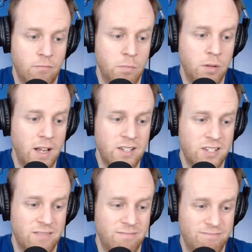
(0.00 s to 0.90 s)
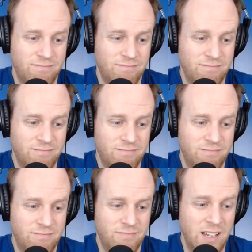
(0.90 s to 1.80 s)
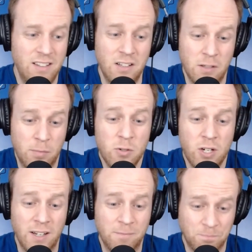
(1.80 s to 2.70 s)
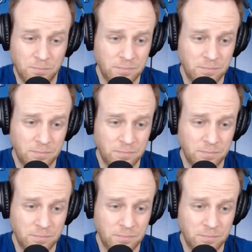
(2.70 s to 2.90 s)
replace Ilya Lyubushkin,